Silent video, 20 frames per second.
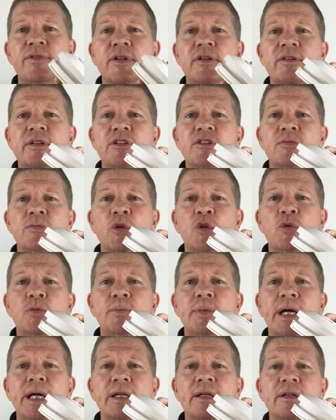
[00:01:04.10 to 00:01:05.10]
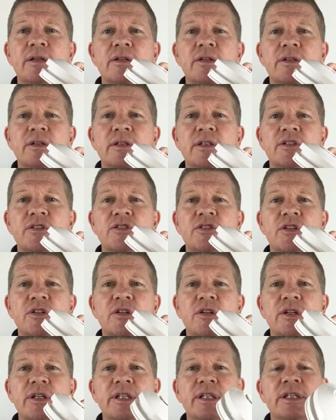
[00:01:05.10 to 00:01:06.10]
very small button on this
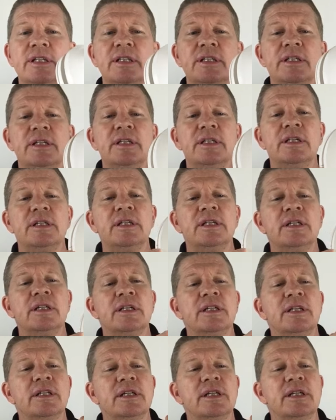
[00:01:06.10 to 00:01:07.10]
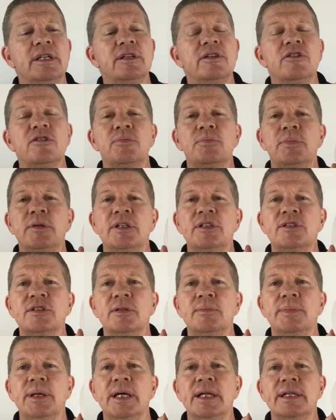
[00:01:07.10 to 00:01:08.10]
side that you just press
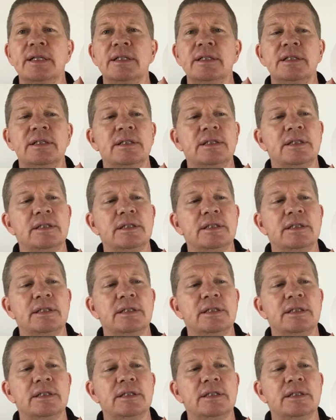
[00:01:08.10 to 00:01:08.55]
the button